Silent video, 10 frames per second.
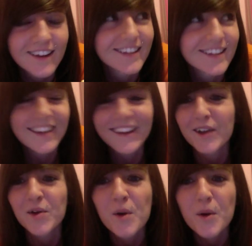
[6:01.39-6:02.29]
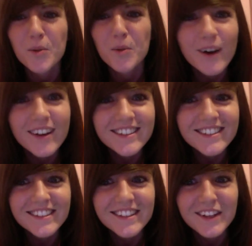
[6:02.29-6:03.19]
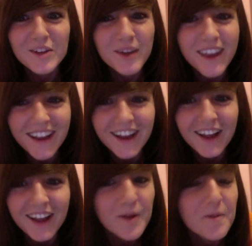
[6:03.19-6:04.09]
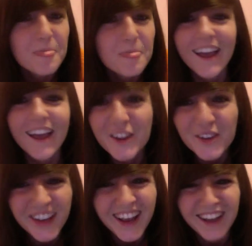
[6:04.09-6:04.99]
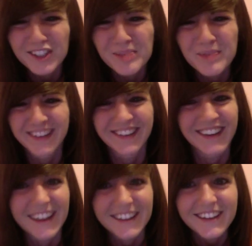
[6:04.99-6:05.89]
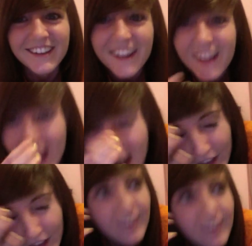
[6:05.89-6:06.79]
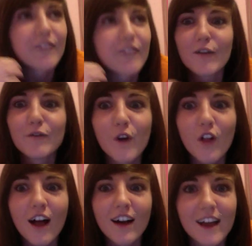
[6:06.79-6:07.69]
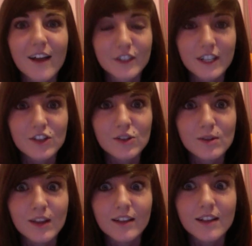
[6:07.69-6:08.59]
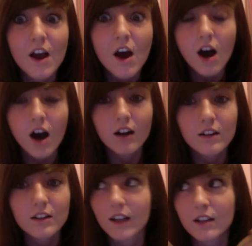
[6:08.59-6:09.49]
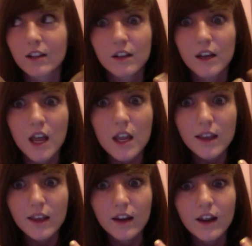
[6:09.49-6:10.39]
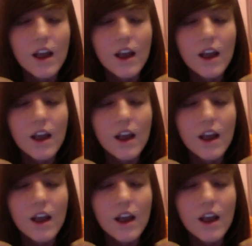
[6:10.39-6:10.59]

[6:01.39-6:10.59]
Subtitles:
And, like, what? You can't just be naked. And they, like, have full-on conversations with us, all, like, naked.